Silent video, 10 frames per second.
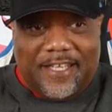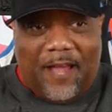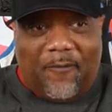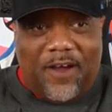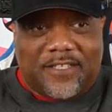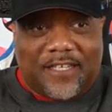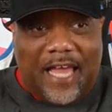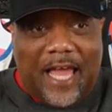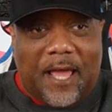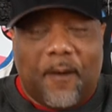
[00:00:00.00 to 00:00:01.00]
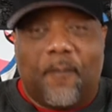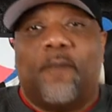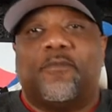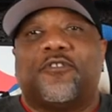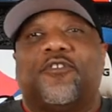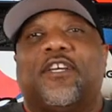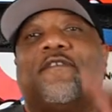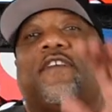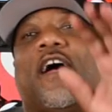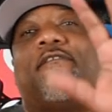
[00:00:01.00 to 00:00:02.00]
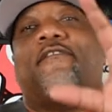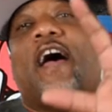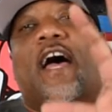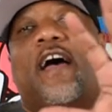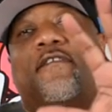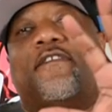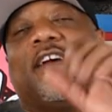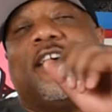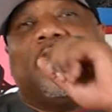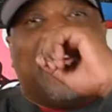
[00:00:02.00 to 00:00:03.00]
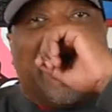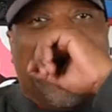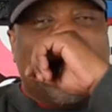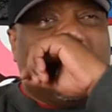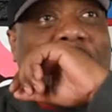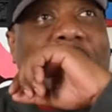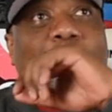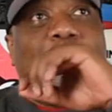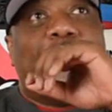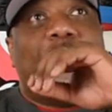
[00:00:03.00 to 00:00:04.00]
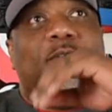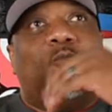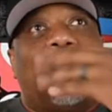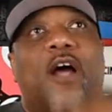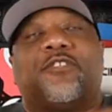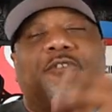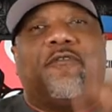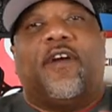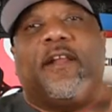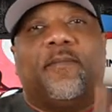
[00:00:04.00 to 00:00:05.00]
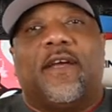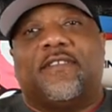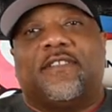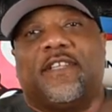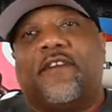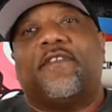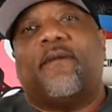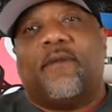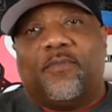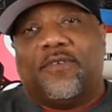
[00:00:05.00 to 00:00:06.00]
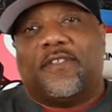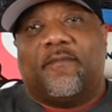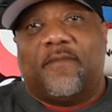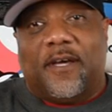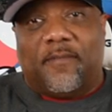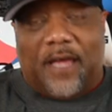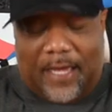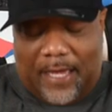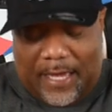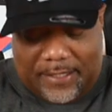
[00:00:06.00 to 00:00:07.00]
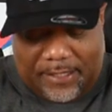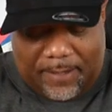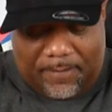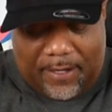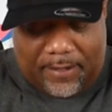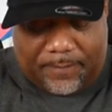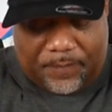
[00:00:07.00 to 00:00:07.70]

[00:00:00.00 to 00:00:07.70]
I watch a lot, but I'm just gonna give y'all five that I that I watch on a regular basis, and every time they put something up, I, I check them out.